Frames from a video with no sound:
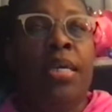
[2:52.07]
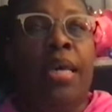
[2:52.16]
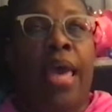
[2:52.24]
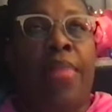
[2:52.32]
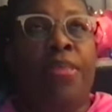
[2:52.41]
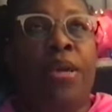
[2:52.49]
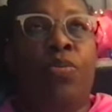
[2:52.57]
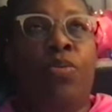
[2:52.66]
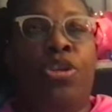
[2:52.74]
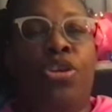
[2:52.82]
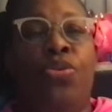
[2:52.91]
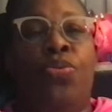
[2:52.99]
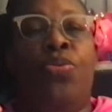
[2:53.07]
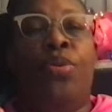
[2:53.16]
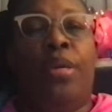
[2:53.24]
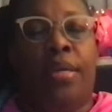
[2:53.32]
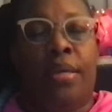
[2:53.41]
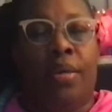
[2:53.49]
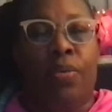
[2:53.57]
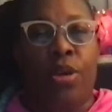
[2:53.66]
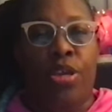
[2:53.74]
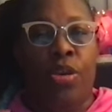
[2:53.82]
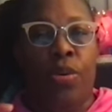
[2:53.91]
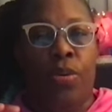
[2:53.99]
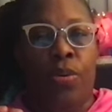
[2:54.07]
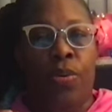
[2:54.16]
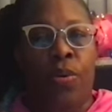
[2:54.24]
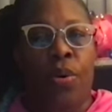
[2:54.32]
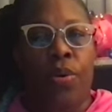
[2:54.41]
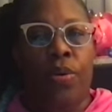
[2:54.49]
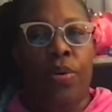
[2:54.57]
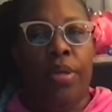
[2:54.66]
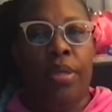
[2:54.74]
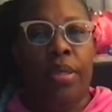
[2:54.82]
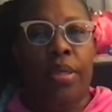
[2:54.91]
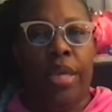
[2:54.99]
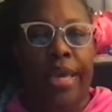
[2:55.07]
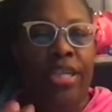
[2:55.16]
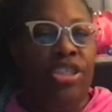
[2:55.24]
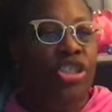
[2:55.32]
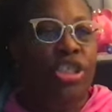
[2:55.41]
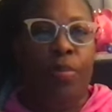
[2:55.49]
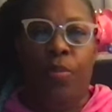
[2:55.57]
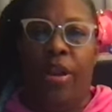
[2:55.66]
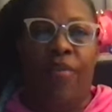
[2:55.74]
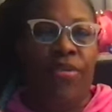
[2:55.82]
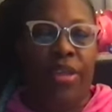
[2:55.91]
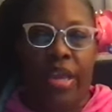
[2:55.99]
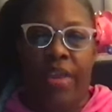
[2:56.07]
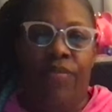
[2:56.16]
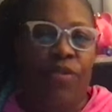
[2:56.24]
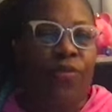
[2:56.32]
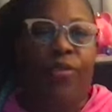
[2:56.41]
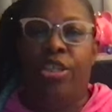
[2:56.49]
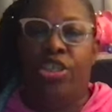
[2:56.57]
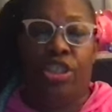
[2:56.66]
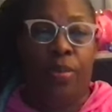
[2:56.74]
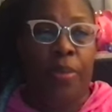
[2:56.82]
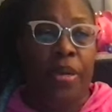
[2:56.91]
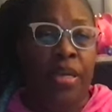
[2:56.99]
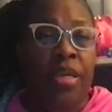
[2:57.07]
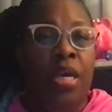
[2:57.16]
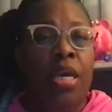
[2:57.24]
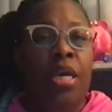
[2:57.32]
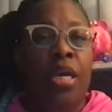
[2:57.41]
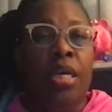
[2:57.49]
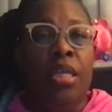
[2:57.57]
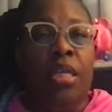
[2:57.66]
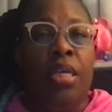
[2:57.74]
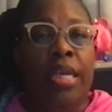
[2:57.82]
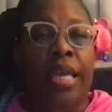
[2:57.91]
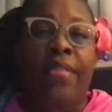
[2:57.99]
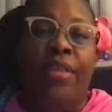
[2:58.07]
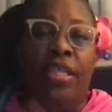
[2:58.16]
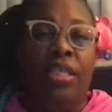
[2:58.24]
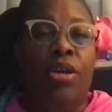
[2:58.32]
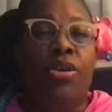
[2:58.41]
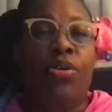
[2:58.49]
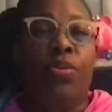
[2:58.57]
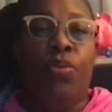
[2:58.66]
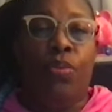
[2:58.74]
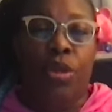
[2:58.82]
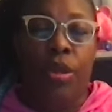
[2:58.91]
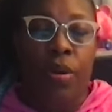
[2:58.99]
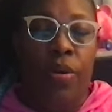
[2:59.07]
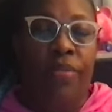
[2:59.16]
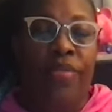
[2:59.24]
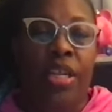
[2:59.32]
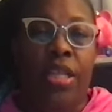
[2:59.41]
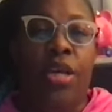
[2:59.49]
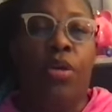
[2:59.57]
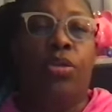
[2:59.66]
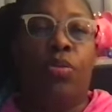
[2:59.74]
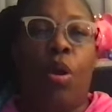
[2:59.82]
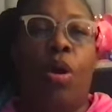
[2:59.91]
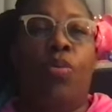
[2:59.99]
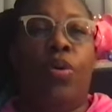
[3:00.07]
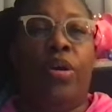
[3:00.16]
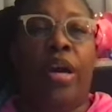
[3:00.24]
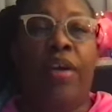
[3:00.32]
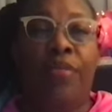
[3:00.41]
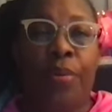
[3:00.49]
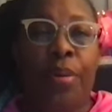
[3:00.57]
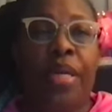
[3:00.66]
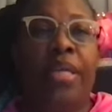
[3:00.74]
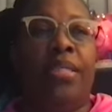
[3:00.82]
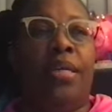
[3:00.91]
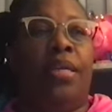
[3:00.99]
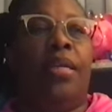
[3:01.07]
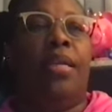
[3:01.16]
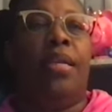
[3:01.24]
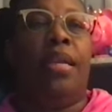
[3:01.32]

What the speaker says: And then when you get it shipped, whatever, they give you free shipping, and they tell you, if anything goes wrong, we'll cover it, da da da da